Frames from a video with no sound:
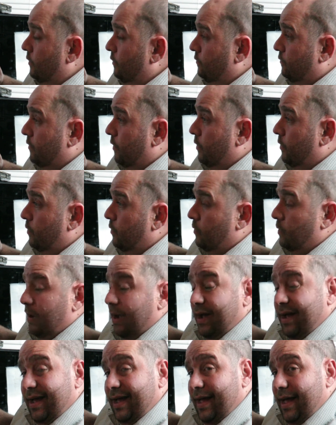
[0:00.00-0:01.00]
so
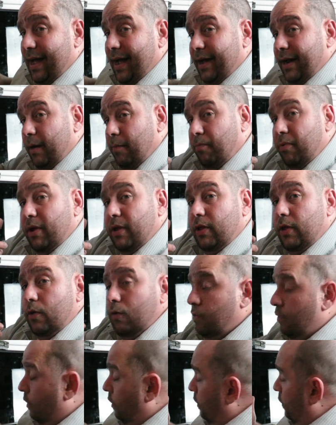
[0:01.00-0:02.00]
I'm going to bring
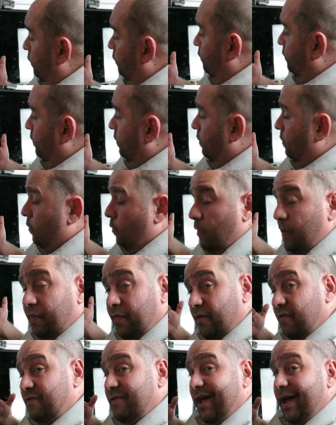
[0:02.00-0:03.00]
you closer
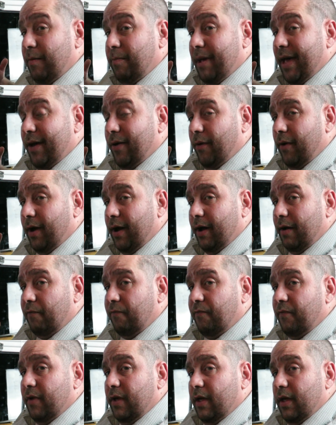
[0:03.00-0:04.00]
with the side panel
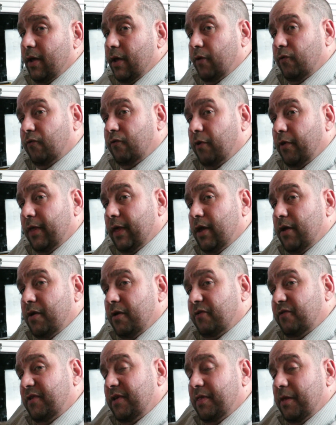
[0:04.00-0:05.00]
off so that you
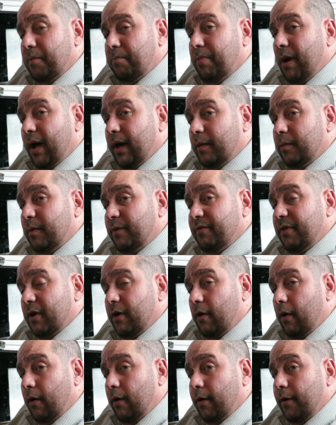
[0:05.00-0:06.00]
can see the bottom of the
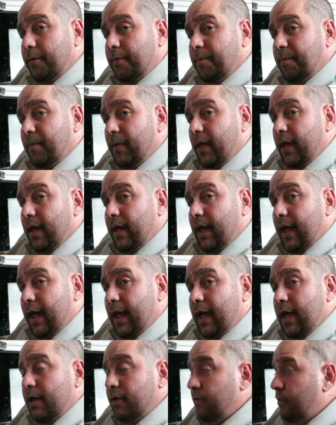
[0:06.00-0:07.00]
card
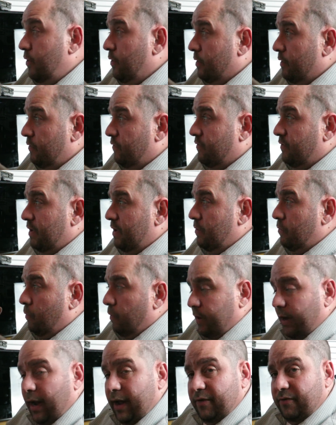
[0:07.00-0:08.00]
and you can see
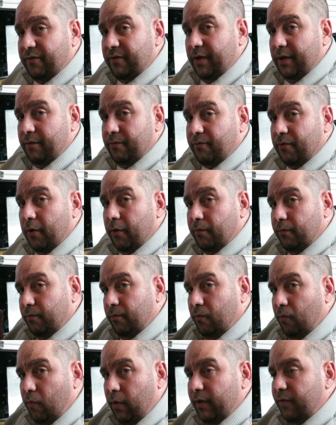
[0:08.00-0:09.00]
what I see. So
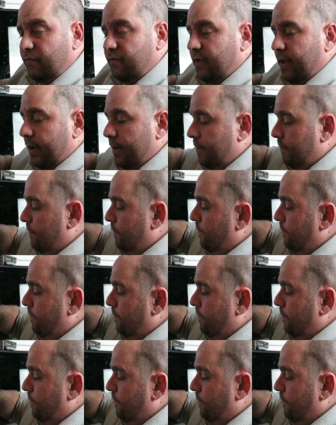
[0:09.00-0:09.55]
one sec.